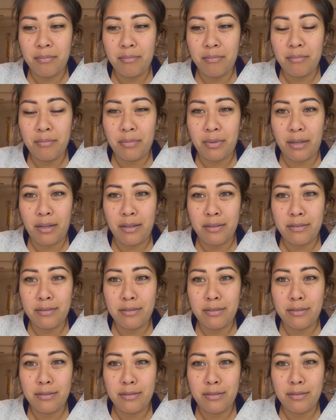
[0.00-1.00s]
but
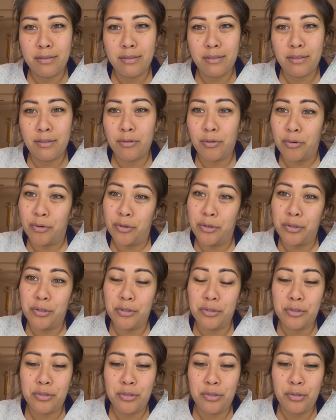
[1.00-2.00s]
in
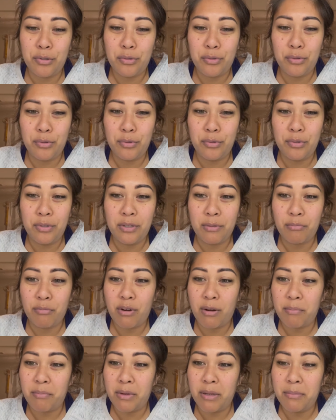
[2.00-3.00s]
order to
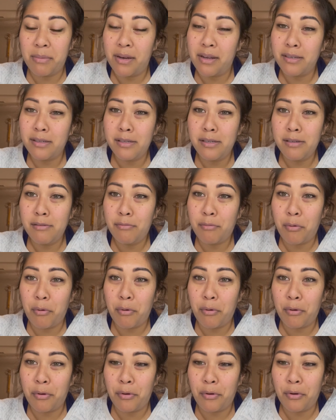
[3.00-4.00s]
prep my body
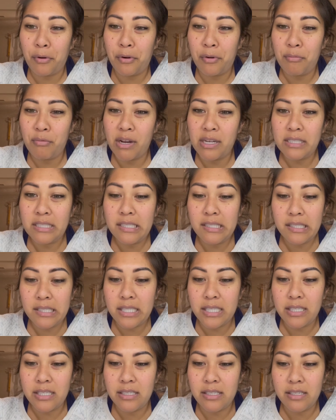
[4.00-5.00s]
for
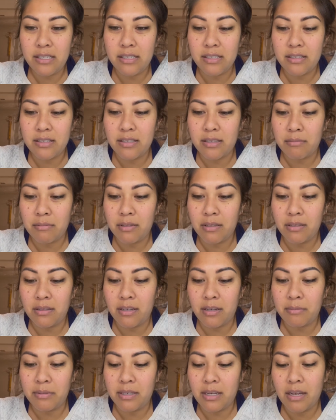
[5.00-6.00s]
pregnancy, it's something that
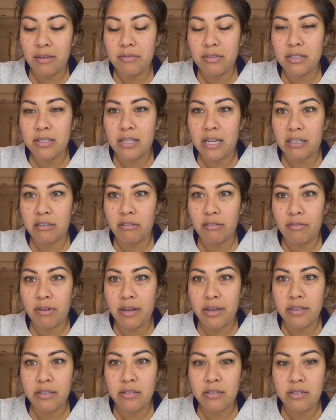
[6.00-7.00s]
I'm gonna have to
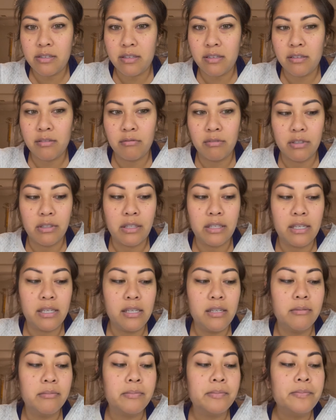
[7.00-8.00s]
sacrifice and
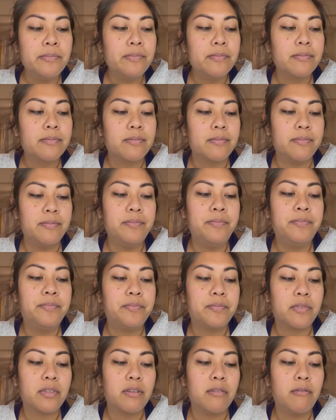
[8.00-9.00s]
really
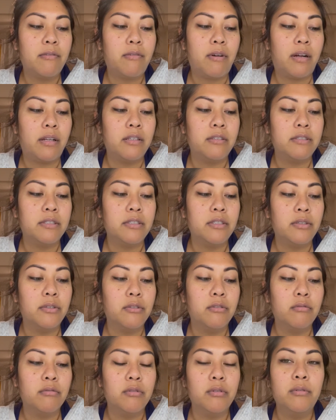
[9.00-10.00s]
follow and go
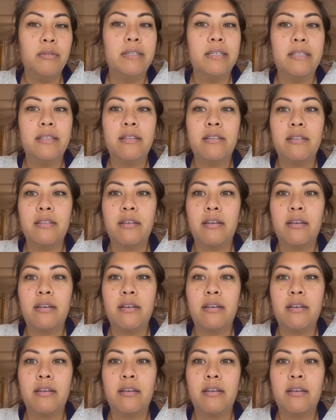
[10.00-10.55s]
through with.